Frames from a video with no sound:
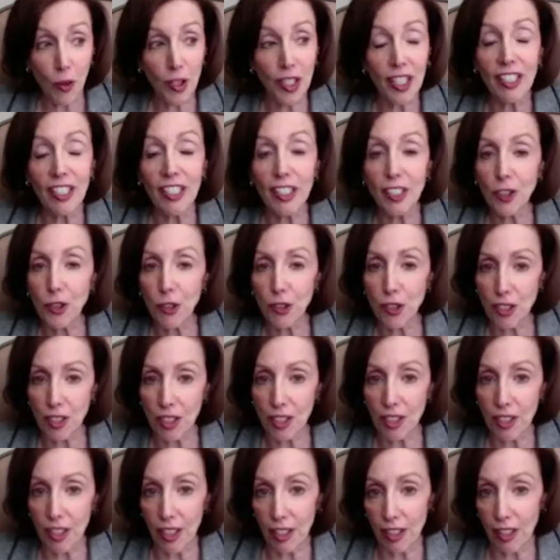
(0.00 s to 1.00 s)
quite an interest
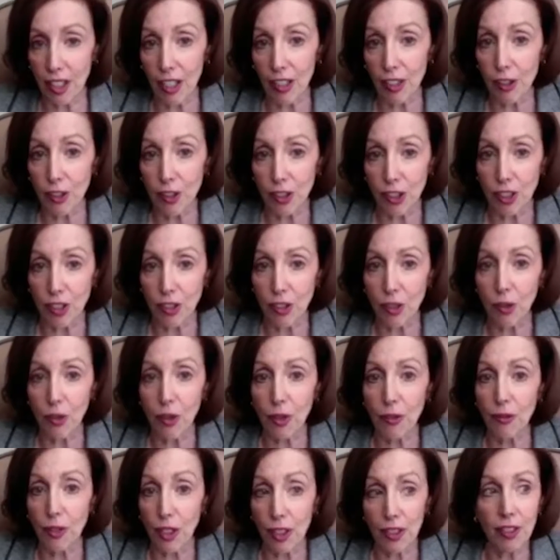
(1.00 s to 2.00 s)
in technology, and
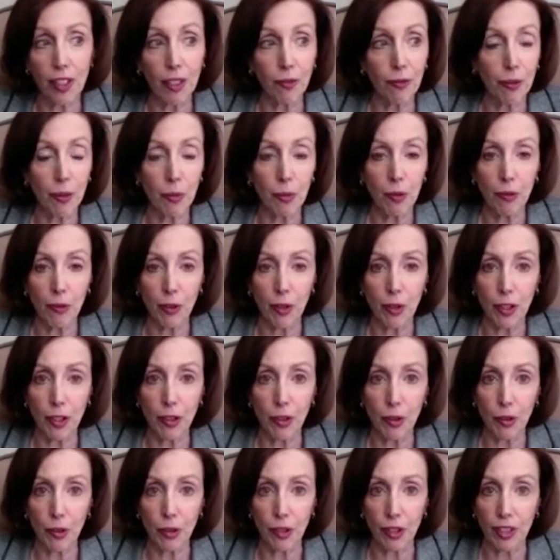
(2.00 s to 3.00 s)
so I've done that from a
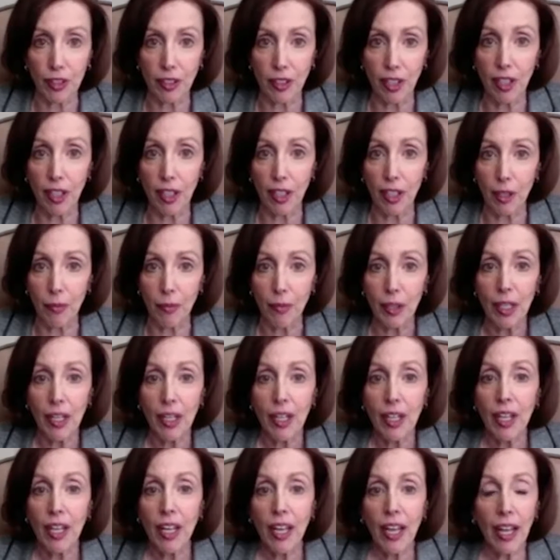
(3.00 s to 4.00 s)
very early time.
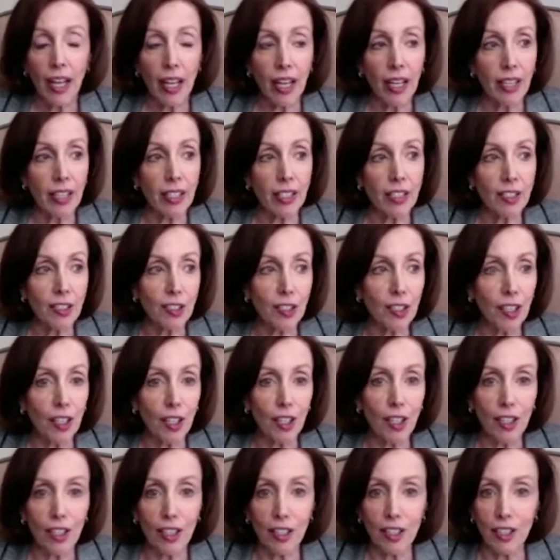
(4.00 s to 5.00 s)
And
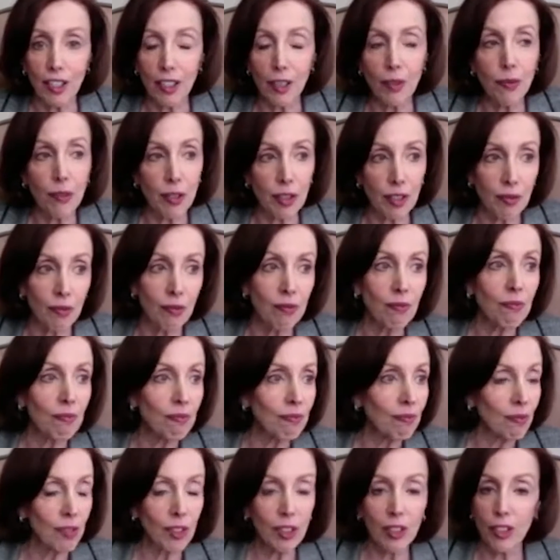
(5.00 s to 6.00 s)
even
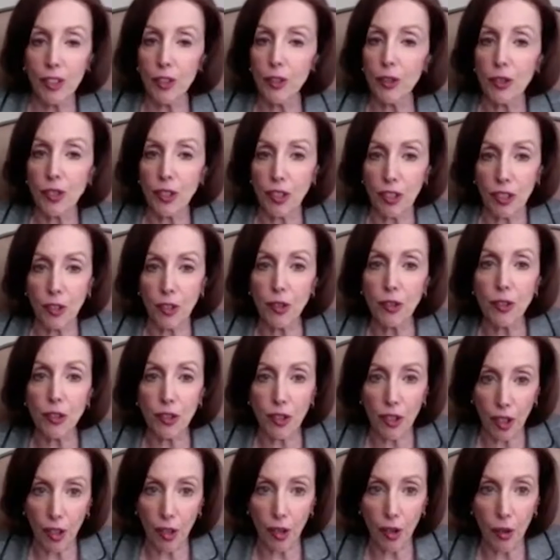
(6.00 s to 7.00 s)
years and years
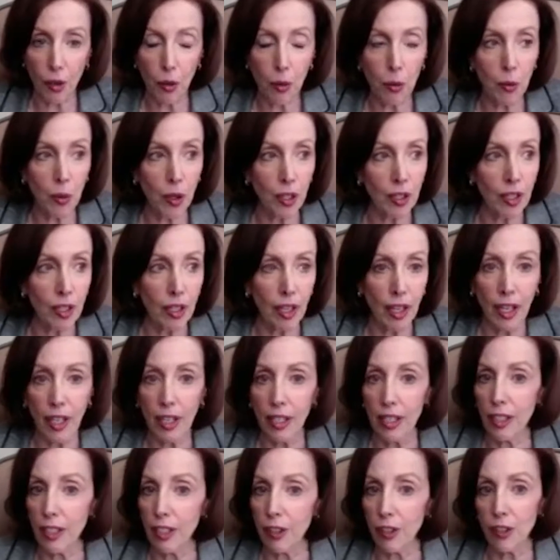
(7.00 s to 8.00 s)
ago,
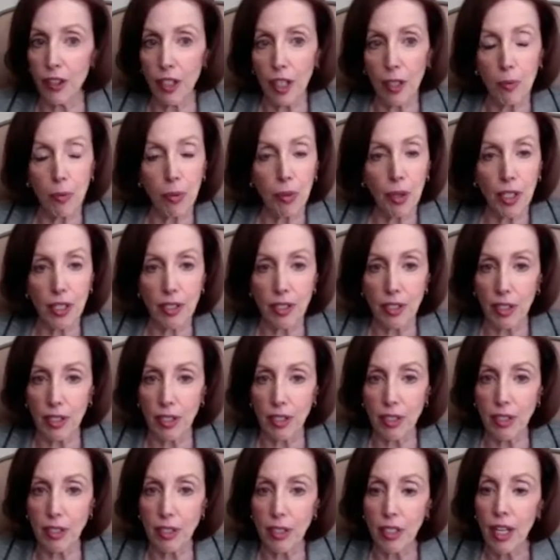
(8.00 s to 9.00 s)
had an internet
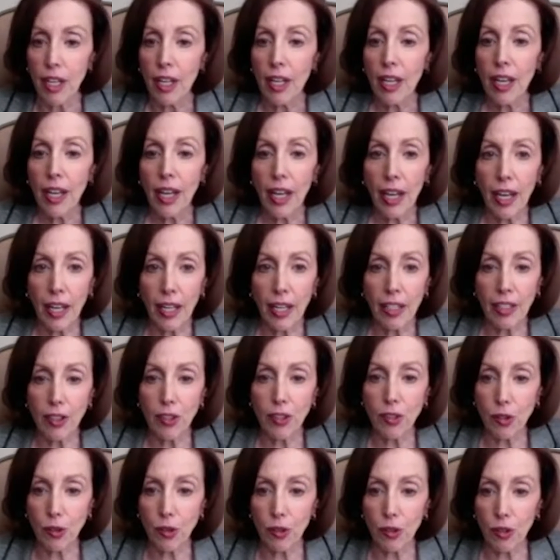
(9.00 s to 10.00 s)
presence
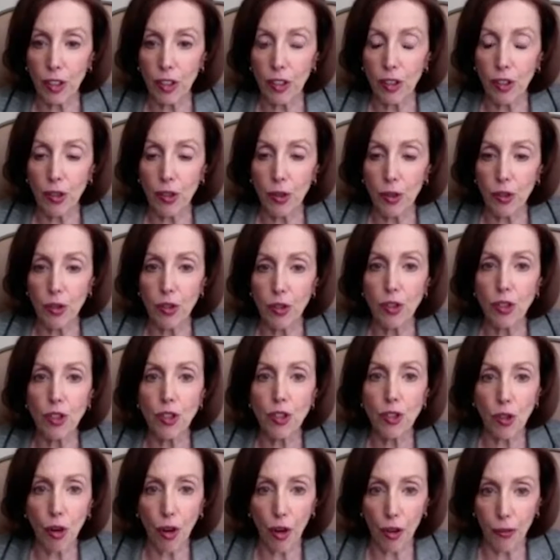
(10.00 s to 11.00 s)
and certainly used
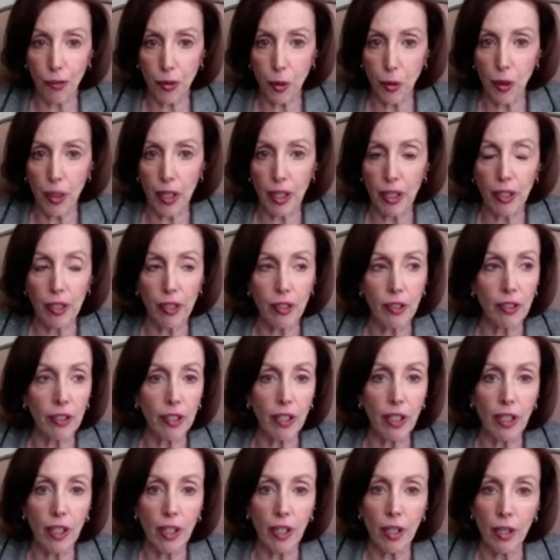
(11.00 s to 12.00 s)

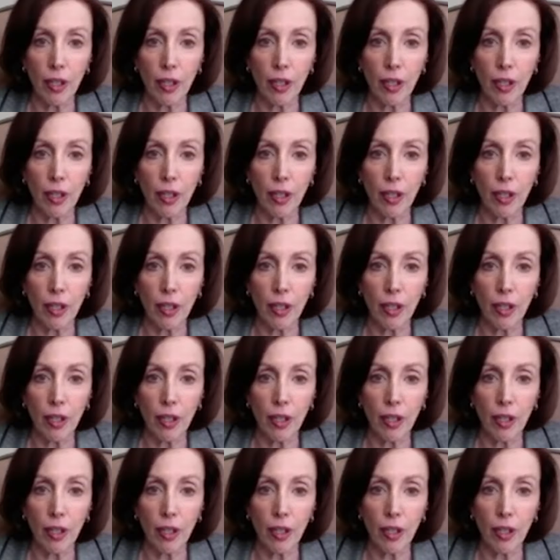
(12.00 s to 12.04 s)
software